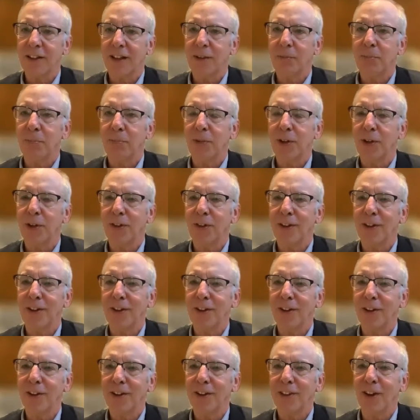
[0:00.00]
Like, you know, the,
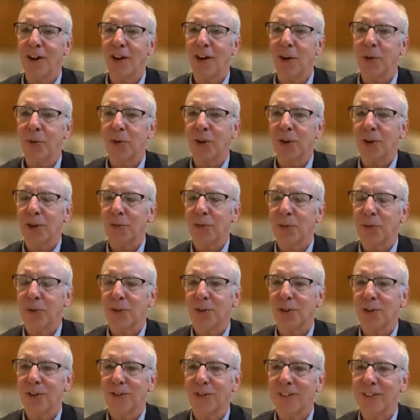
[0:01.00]
the auto workers were
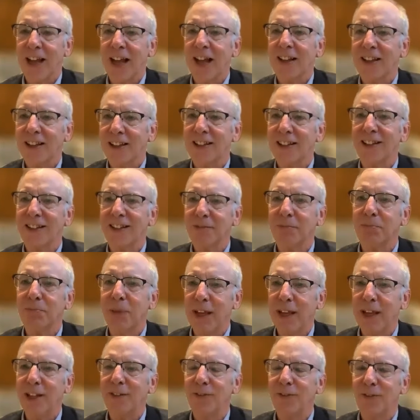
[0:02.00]
sort of not getting
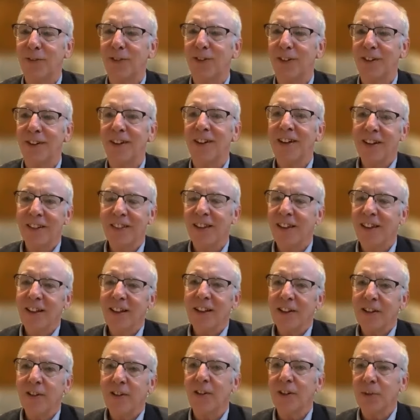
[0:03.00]
paid for
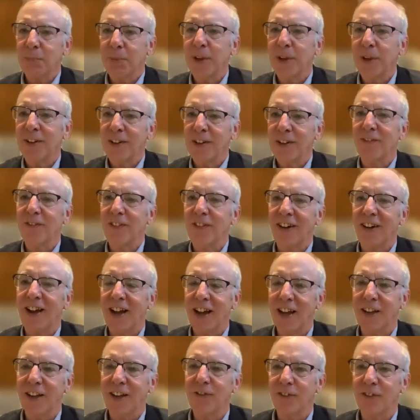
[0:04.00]
during a period of very
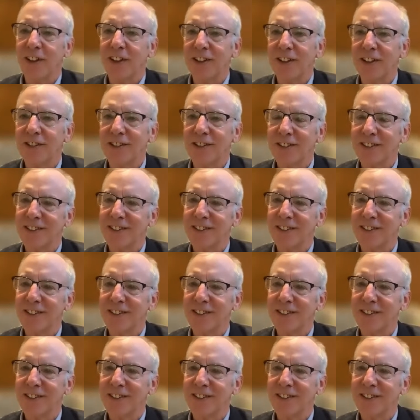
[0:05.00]
high inflation.